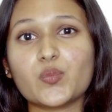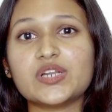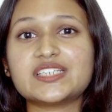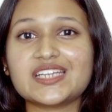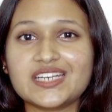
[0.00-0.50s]

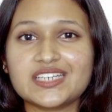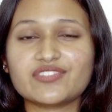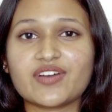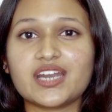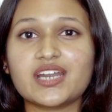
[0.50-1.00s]
will
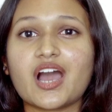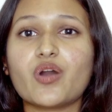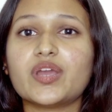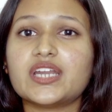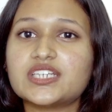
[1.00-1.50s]
redefine
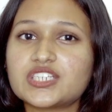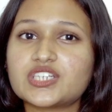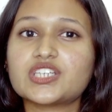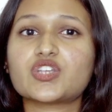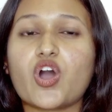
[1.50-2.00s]
how industries